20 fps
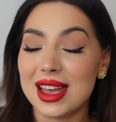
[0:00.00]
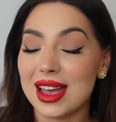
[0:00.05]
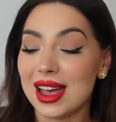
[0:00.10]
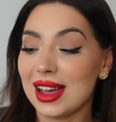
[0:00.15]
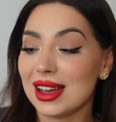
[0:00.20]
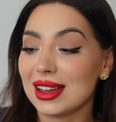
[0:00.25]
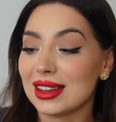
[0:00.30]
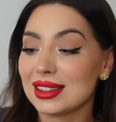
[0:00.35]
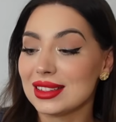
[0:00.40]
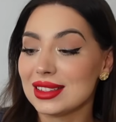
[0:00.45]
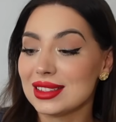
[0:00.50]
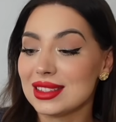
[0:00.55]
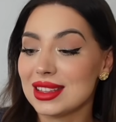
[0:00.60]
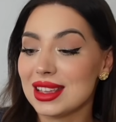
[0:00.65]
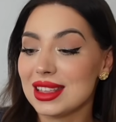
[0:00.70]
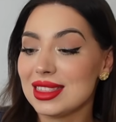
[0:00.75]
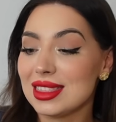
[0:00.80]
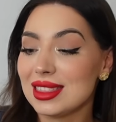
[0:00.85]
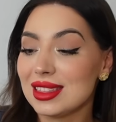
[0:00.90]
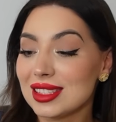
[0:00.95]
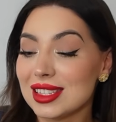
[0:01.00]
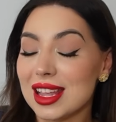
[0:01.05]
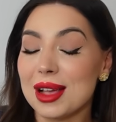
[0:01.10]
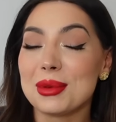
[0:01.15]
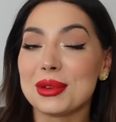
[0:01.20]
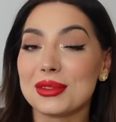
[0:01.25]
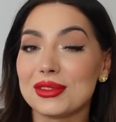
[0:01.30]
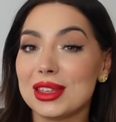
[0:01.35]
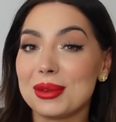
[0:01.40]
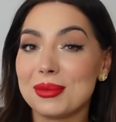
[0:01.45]
And some
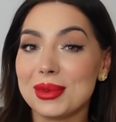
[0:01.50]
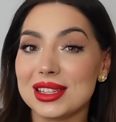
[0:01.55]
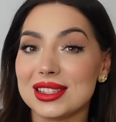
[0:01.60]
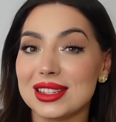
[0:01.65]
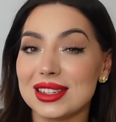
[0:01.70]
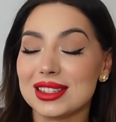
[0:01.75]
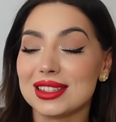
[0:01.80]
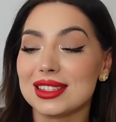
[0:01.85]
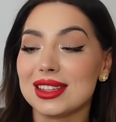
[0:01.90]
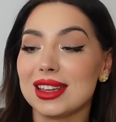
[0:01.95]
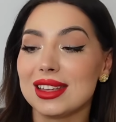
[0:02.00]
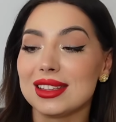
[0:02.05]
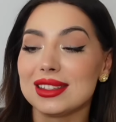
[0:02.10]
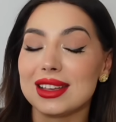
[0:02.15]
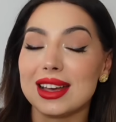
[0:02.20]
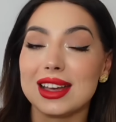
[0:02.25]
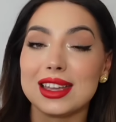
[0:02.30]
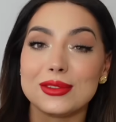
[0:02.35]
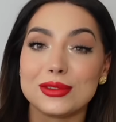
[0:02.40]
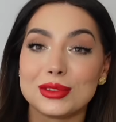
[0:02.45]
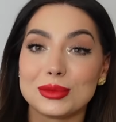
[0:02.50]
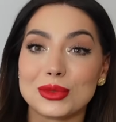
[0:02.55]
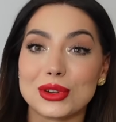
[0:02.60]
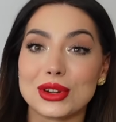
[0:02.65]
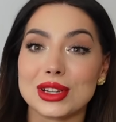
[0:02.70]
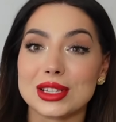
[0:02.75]
of them, as I said, are even more